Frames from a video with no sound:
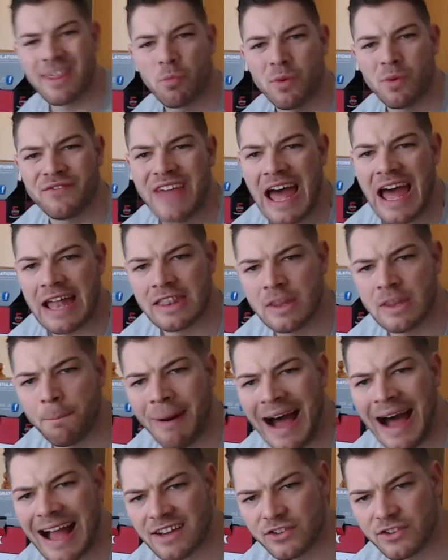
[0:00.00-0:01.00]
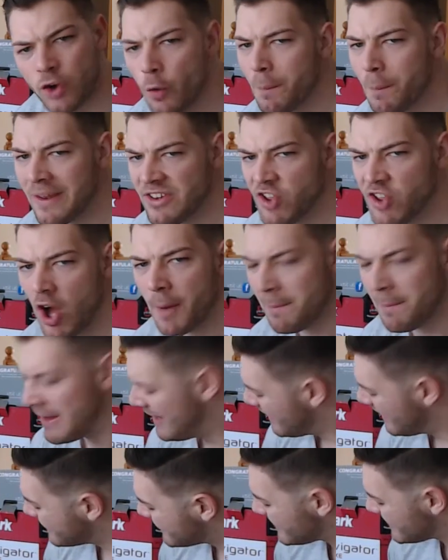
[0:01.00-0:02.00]
we've gotten the box opened up,
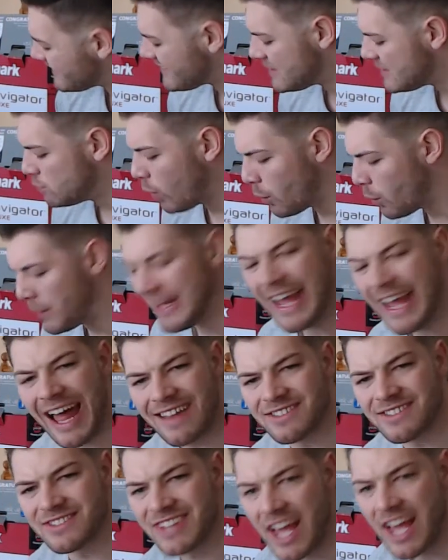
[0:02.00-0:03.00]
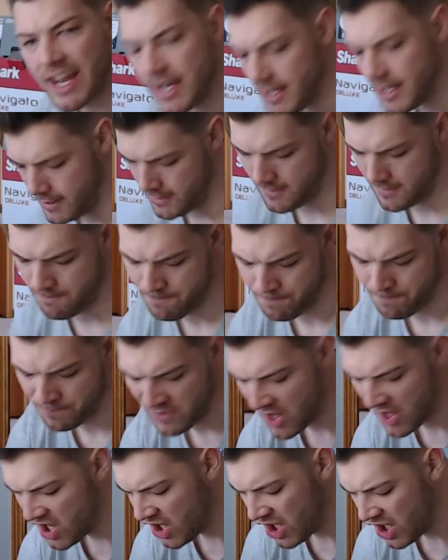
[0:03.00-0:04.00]
let's see what we got inside here.
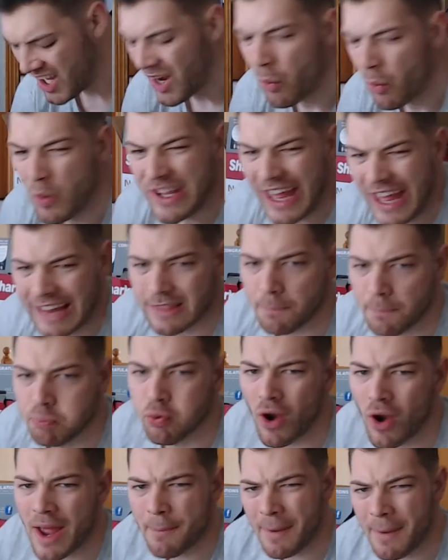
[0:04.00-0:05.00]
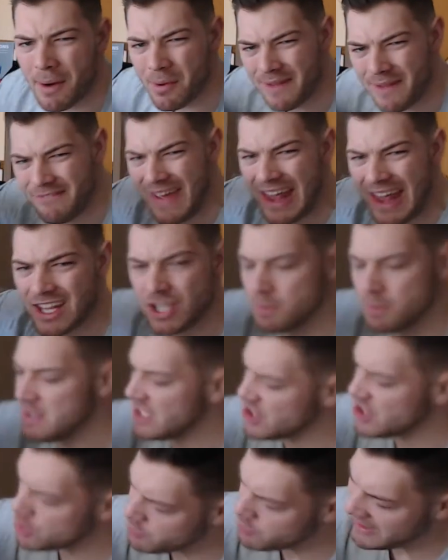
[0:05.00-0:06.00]
We got the primary
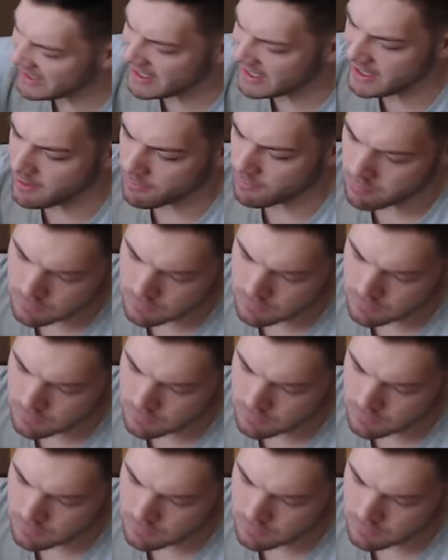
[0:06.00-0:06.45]
vacuuming unit here,